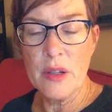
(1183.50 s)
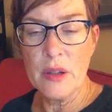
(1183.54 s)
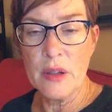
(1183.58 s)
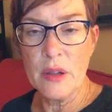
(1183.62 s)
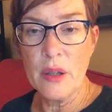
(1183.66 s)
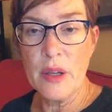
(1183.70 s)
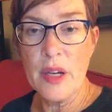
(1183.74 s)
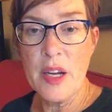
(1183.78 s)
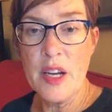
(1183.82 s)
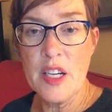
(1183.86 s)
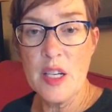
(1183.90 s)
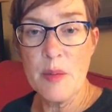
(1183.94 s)

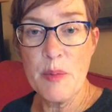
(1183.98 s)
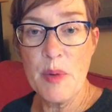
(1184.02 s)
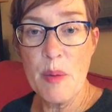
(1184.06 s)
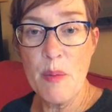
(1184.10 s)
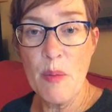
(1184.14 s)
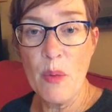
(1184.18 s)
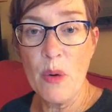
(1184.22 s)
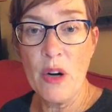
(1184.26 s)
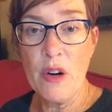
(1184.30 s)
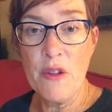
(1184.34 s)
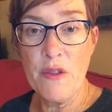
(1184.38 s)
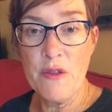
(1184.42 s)
looking to be
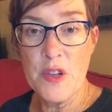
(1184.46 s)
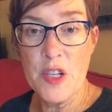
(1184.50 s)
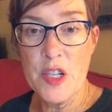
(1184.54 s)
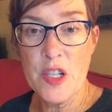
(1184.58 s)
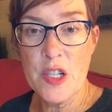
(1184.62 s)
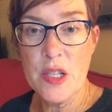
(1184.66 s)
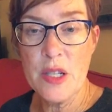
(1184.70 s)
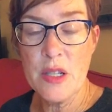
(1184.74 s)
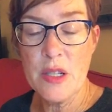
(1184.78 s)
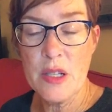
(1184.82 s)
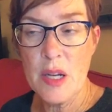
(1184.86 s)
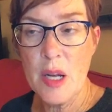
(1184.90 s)
more
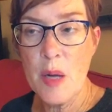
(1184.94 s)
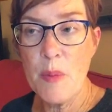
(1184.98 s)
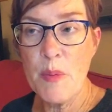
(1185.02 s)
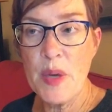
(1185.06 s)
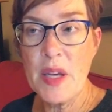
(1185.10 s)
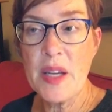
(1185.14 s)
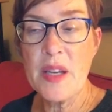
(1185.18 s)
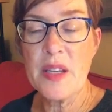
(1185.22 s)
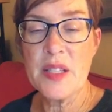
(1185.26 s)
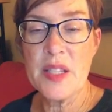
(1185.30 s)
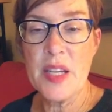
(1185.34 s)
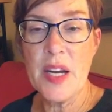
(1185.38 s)
efficient
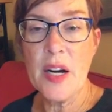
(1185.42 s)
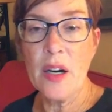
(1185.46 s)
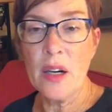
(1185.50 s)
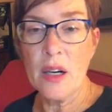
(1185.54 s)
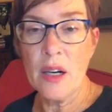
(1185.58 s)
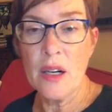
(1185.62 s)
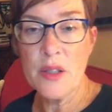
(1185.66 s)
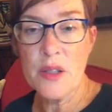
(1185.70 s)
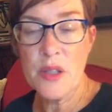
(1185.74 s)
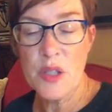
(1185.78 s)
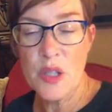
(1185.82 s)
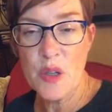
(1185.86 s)
because they are
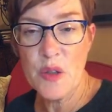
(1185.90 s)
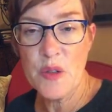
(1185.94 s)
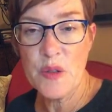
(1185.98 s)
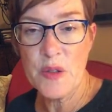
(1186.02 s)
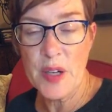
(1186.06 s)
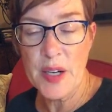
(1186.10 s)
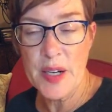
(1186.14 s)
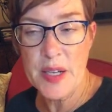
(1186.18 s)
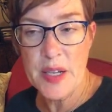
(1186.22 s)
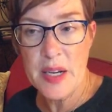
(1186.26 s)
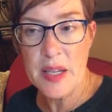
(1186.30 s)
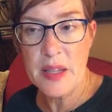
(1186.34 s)
also
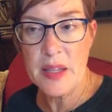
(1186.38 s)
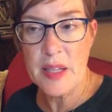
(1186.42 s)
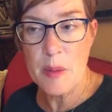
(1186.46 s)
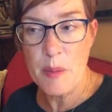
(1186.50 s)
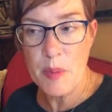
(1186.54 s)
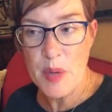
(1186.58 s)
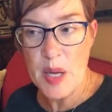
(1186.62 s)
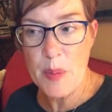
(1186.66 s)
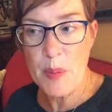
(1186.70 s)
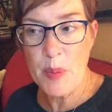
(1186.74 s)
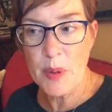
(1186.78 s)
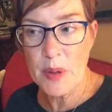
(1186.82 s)
finding
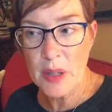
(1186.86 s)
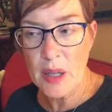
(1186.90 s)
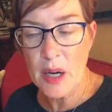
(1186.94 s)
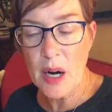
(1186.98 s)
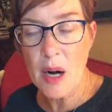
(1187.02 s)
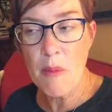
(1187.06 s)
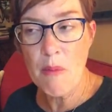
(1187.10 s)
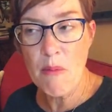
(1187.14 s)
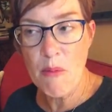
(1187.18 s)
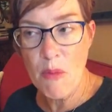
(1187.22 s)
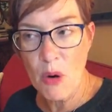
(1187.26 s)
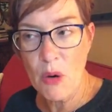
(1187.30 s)
that people
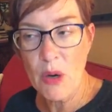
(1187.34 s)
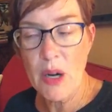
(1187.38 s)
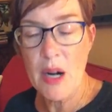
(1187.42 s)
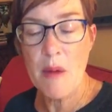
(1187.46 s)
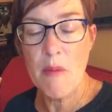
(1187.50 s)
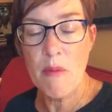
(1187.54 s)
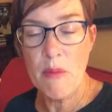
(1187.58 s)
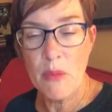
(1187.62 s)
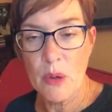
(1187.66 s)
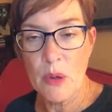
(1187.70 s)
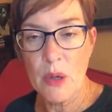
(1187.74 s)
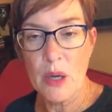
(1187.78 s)
are more
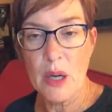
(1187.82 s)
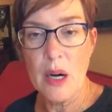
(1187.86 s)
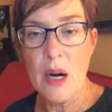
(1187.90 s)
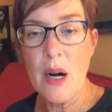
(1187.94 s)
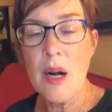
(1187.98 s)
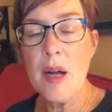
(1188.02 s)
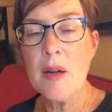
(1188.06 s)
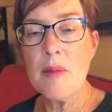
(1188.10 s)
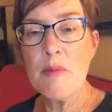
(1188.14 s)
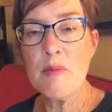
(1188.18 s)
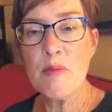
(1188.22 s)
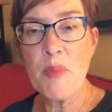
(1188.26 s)
and more
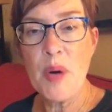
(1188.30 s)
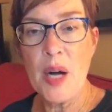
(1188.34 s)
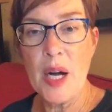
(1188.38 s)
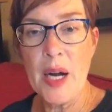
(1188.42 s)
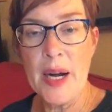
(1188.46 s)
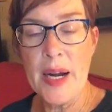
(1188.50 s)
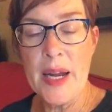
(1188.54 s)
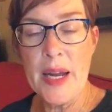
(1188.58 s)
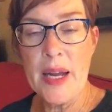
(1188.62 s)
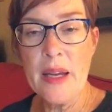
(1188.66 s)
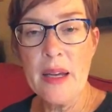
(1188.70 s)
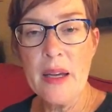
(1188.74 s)

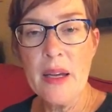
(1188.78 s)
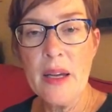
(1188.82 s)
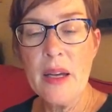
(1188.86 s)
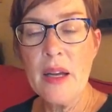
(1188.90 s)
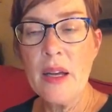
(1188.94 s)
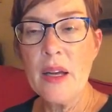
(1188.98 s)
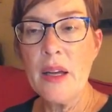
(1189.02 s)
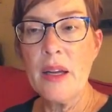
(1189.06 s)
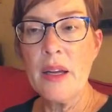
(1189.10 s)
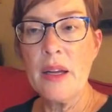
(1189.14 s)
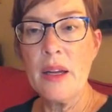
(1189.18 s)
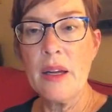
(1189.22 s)
buying
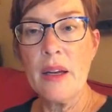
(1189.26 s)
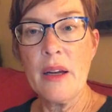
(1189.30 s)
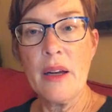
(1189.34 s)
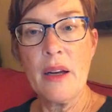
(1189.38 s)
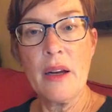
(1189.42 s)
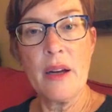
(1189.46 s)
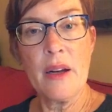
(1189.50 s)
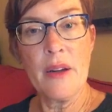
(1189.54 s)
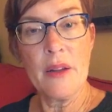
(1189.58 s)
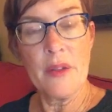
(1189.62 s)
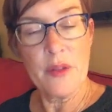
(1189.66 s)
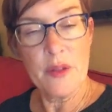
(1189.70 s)

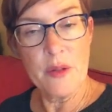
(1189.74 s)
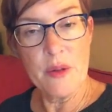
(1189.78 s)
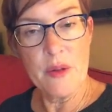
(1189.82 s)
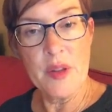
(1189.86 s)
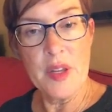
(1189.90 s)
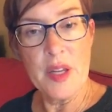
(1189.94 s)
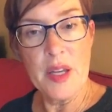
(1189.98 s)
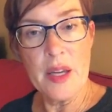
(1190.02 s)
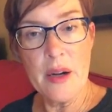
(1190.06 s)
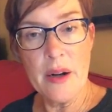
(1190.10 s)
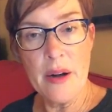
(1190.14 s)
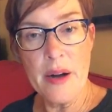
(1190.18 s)
through
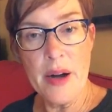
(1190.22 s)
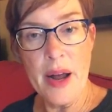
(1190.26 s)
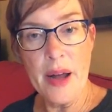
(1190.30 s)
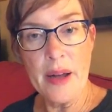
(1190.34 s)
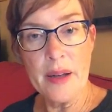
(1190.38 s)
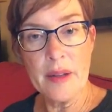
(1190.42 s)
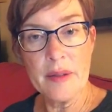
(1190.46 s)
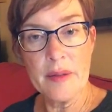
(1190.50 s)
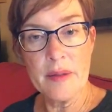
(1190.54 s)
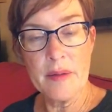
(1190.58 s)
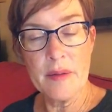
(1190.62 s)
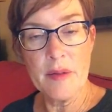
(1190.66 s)
the internet.
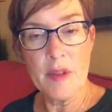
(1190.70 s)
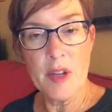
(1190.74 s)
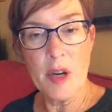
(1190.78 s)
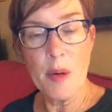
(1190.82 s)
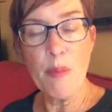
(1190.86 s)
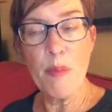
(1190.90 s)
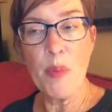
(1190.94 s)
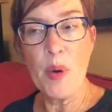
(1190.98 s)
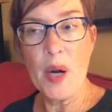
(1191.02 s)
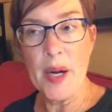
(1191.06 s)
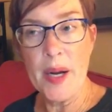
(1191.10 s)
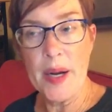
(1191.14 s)
They're
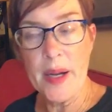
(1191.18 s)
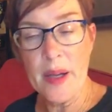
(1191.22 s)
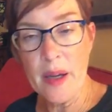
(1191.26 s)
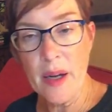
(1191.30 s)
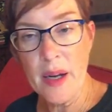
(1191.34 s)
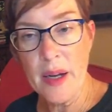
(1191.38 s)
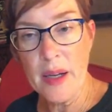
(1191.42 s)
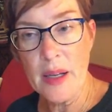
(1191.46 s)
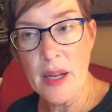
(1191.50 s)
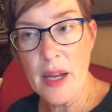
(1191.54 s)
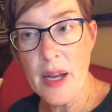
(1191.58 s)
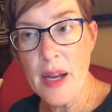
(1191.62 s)
buying
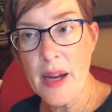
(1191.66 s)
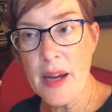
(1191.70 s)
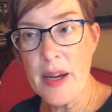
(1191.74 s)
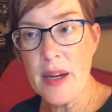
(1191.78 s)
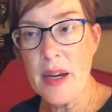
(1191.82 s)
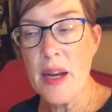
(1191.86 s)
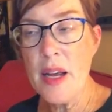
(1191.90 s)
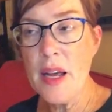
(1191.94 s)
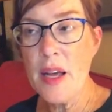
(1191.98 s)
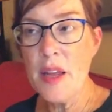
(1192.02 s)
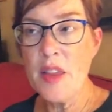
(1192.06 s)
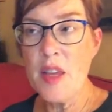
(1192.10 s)

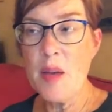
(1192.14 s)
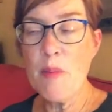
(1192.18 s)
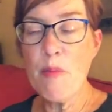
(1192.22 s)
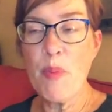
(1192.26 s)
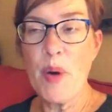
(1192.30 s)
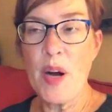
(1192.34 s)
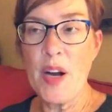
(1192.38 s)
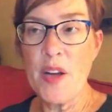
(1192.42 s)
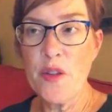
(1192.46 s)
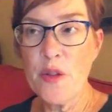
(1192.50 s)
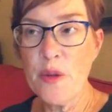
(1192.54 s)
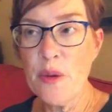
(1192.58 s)
online. They
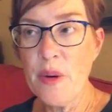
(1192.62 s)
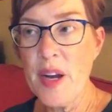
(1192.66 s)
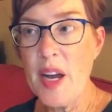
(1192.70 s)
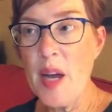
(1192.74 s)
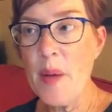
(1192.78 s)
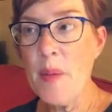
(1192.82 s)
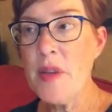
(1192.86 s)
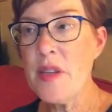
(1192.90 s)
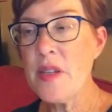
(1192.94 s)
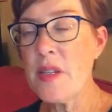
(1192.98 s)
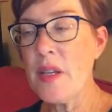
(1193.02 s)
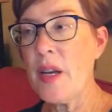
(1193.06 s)
buy through
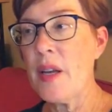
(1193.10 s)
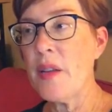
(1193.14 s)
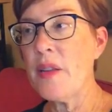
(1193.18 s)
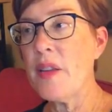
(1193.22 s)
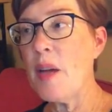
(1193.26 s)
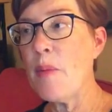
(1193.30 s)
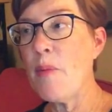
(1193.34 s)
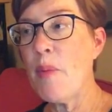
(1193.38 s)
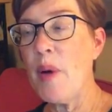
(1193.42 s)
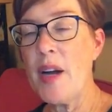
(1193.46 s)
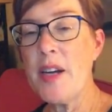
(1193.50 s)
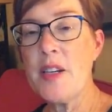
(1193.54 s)
Amazon.
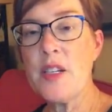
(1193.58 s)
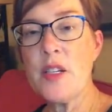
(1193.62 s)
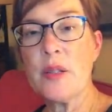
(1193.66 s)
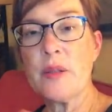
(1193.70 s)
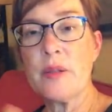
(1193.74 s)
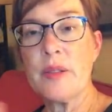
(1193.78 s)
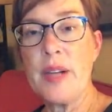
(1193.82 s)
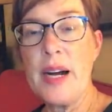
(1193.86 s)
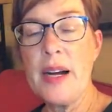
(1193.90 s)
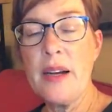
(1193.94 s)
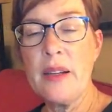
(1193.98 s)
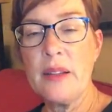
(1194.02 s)
They buy
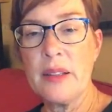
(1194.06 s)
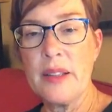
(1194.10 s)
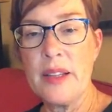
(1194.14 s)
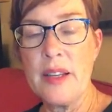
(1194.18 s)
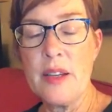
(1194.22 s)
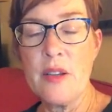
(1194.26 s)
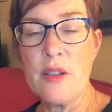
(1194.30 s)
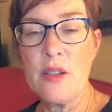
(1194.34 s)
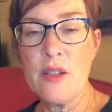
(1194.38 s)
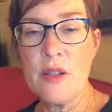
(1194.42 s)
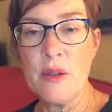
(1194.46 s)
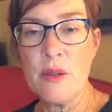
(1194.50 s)

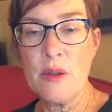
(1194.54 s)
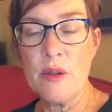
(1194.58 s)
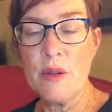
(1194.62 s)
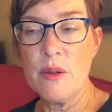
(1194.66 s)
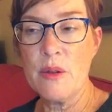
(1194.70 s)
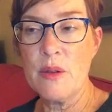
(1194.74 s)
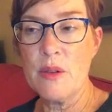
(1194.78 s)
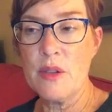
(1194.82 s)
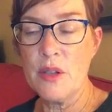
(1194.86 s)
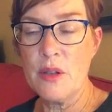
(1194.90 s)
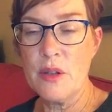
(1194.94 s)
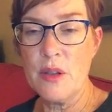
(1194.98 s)
directly through
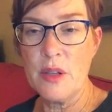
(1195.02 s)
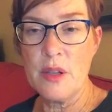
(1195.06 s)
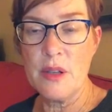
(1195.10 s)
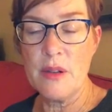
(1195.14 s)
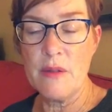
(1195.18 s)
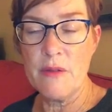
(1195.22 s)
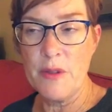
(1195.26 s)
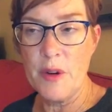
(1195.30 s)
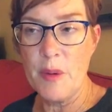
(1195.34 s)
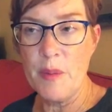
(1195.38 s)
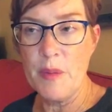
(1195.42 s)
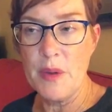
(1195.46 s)
to the
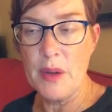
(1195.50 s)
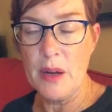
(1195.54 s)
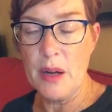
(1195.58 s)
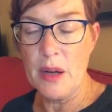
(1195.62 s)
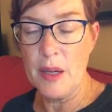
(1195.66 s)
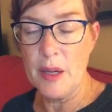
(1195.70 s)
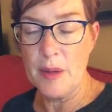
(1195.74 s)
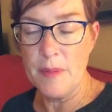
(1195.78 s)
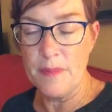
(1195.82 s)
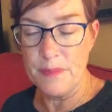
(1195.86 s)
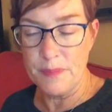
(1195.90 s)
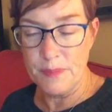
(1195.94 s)
from
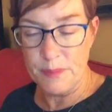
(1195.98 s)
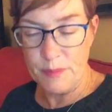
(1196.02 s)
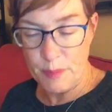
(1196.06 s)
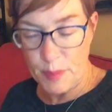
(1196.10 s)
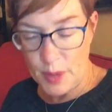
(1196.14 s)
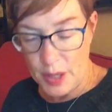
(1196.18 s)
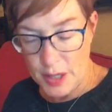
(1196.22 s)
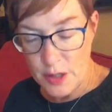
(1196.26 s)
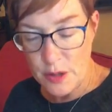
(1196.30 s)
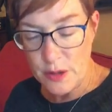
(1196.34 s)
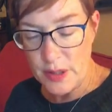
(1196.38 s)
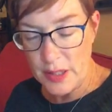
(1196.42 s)
um,
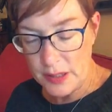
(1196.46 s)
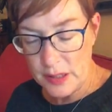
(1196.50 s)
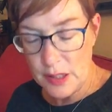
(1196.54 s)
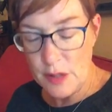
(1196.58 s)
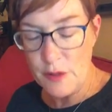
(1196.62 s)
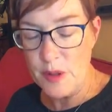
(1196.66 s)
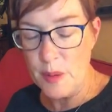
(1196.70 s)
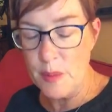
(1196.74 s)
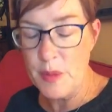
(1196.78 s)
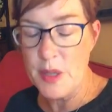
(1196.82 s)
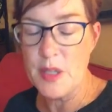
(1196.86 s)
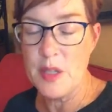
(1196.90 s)
buy directly
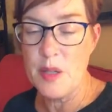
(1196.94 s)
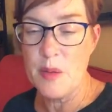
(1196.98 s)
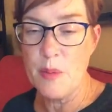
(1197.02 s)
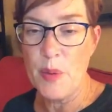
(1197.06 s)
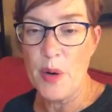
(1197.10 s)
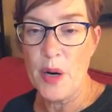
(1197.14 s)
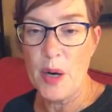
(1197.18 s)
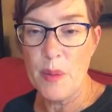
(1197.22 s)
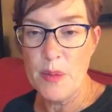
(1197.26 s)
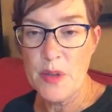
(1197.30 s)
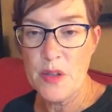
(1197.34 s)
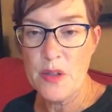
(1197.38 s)
from the
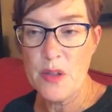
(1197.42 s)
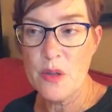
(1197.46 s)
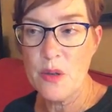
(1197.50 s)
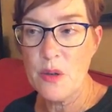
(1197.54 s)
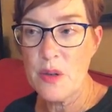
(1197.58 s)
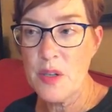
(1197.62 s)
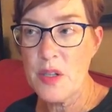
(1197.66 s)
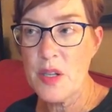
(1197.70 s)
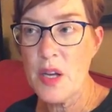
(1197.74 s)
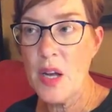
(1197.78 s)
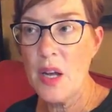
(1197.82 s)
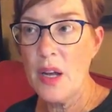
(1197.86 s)
department
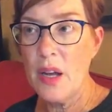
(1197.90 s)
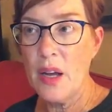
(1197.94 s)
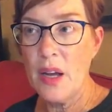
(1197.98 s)
stores